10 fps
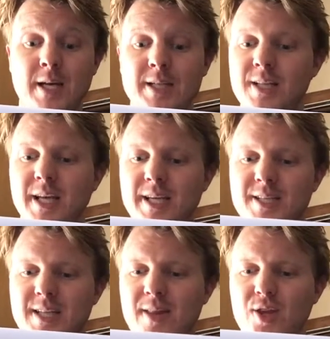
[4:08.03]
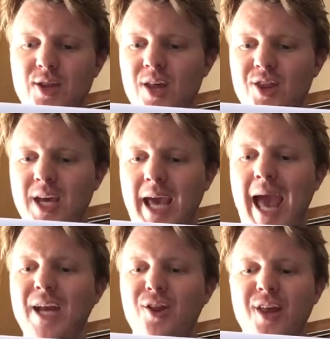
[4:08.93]
to the extent that they think
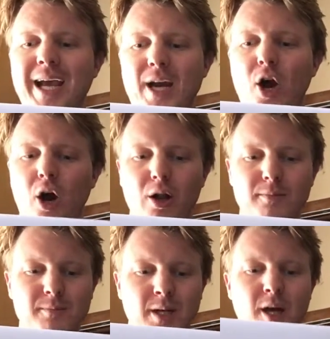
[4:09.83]
anything at all,